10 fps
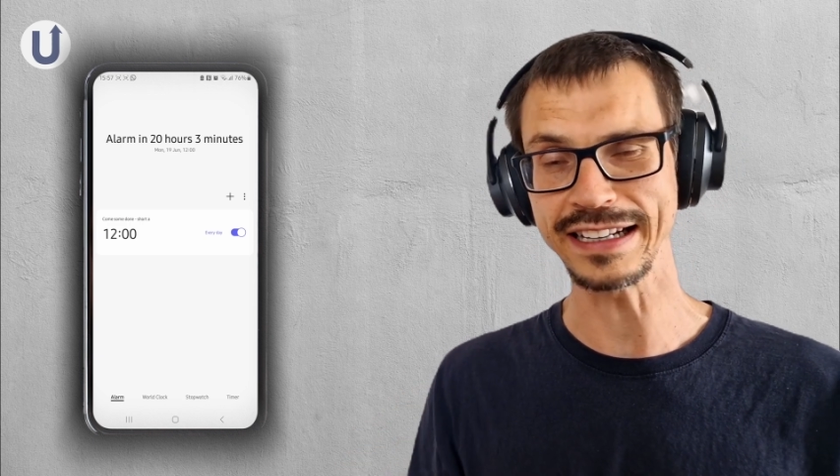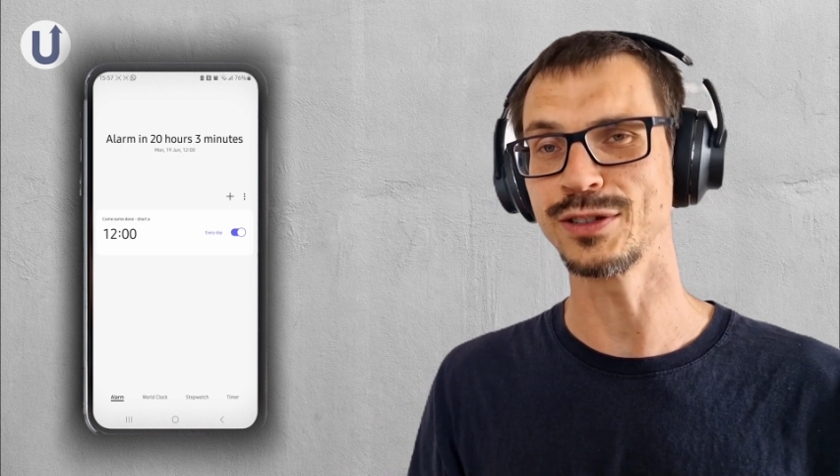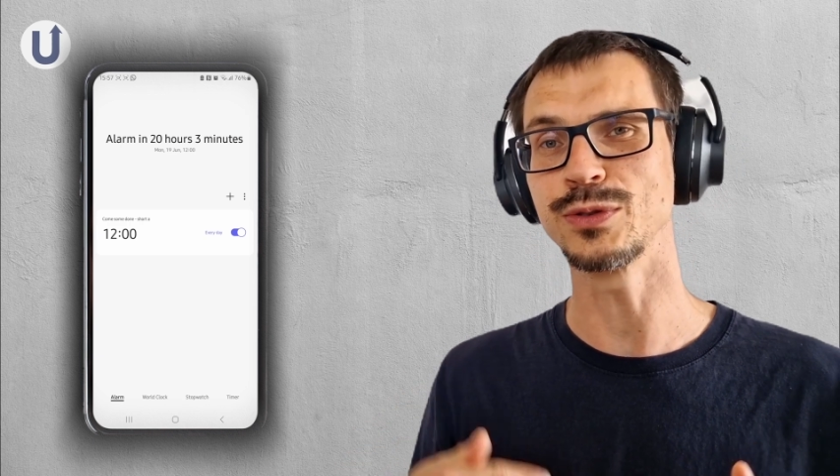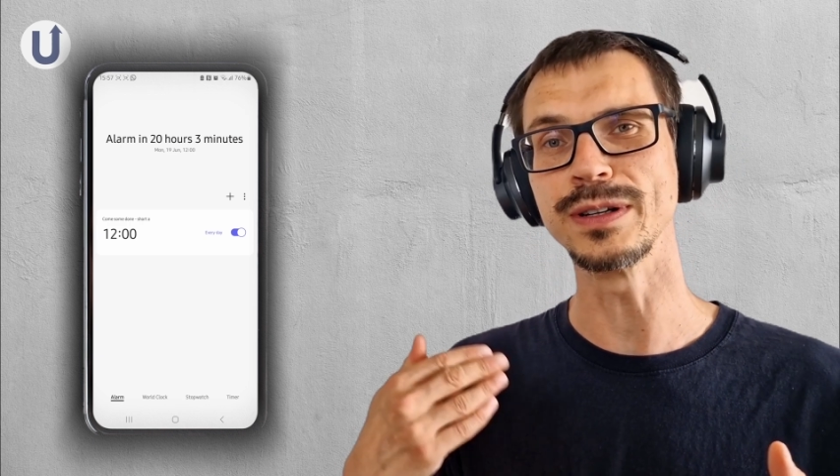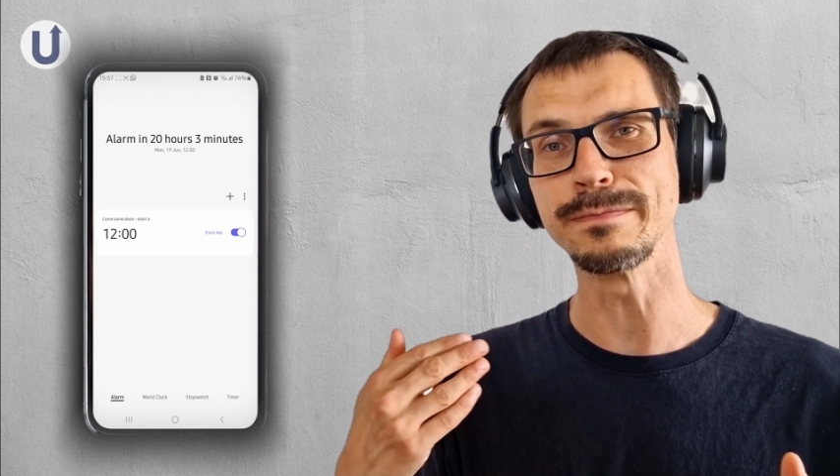to
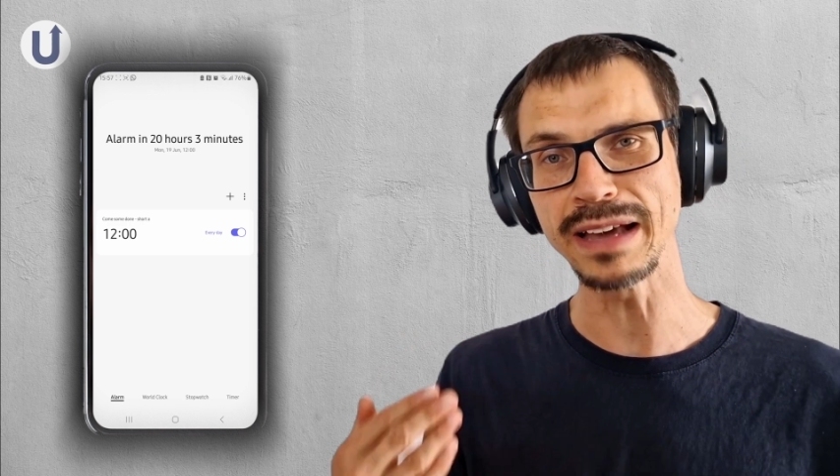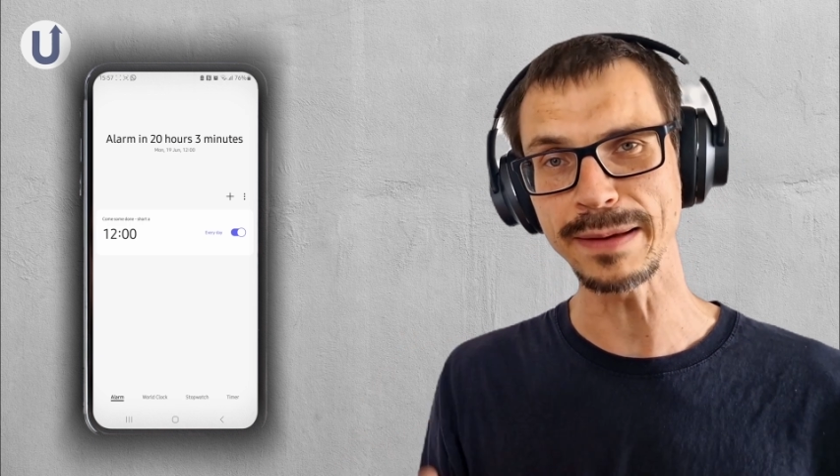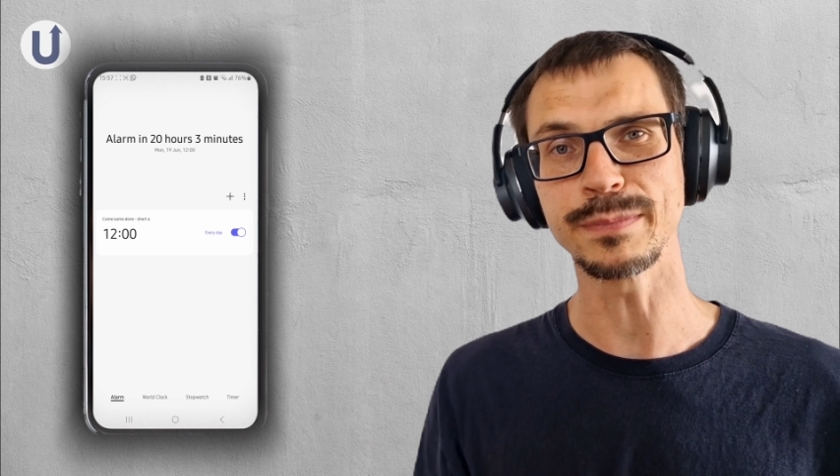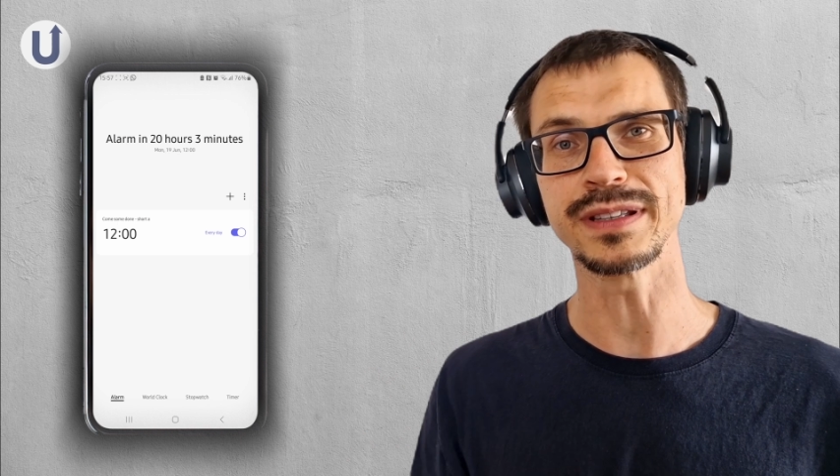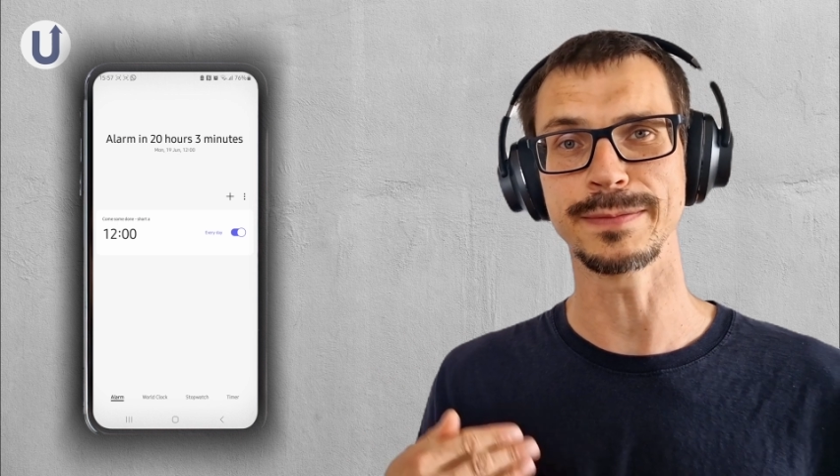remember
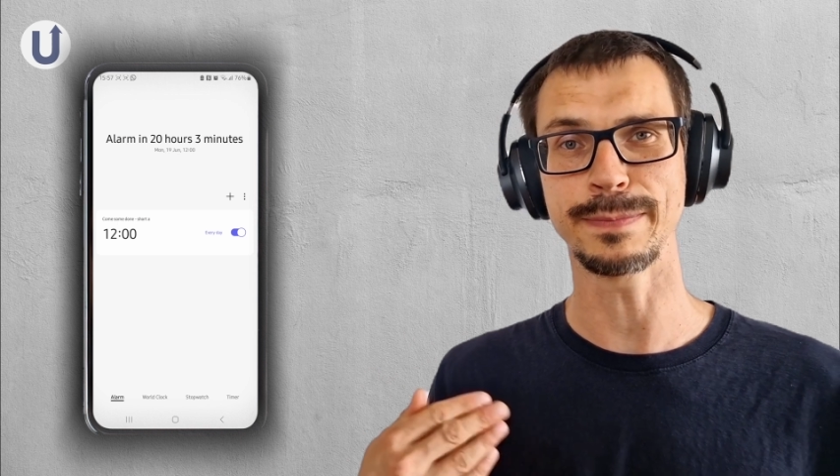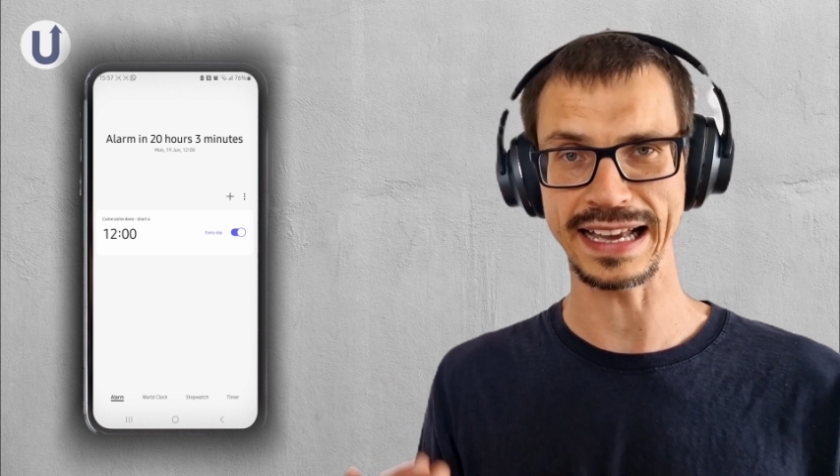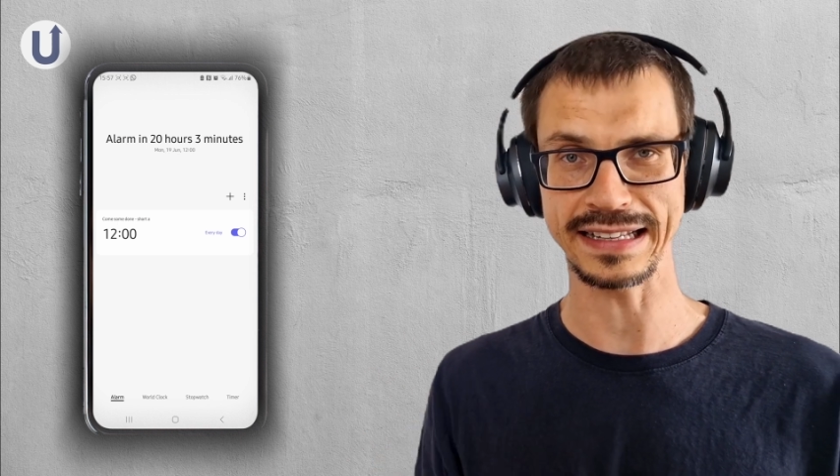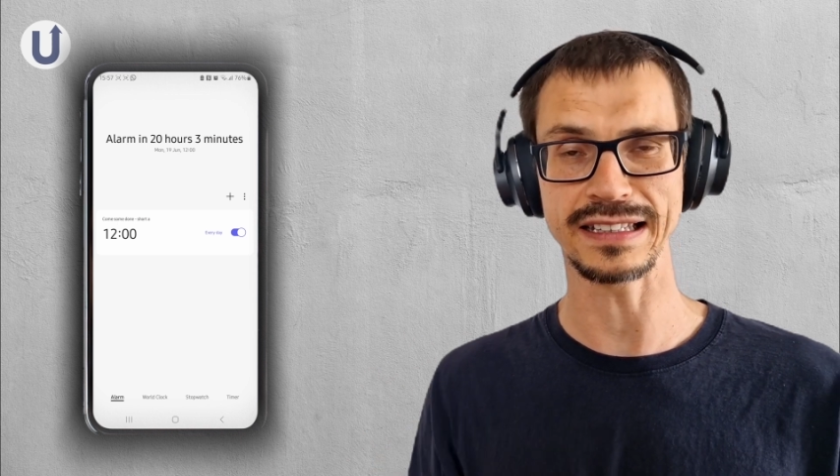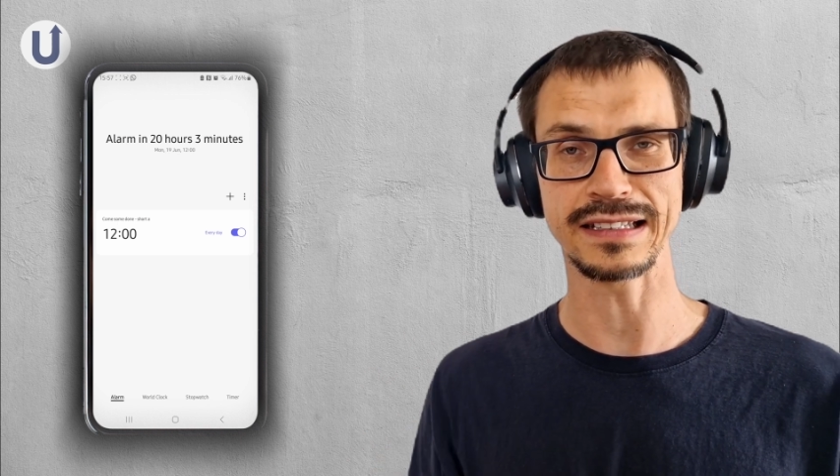the
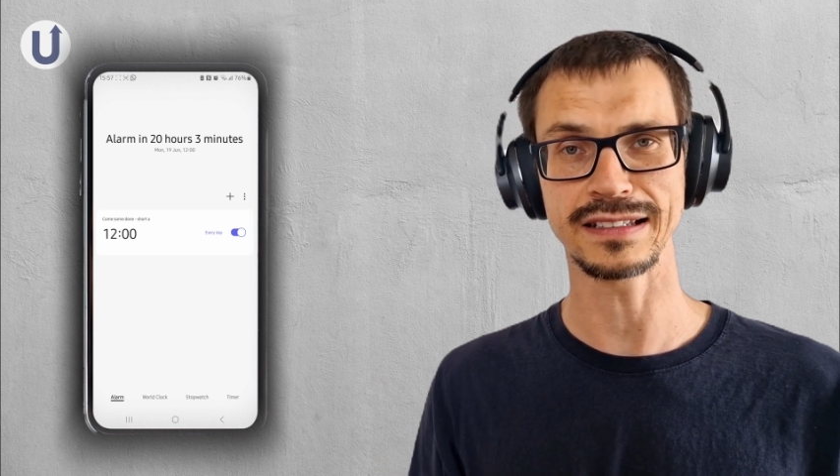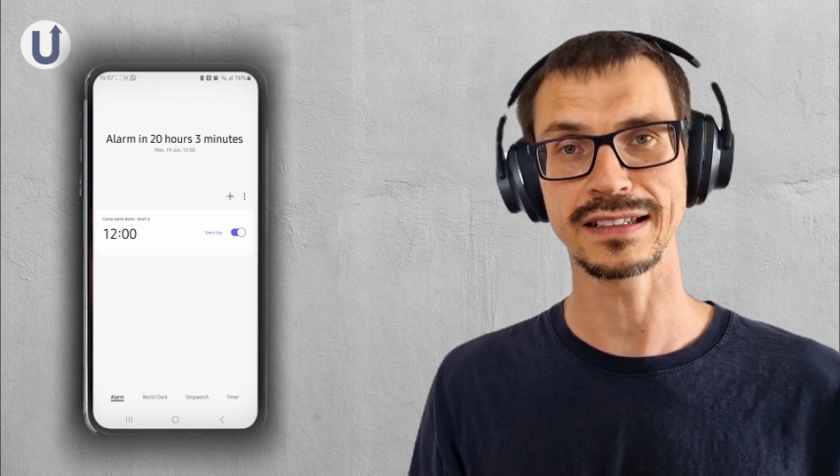pattern.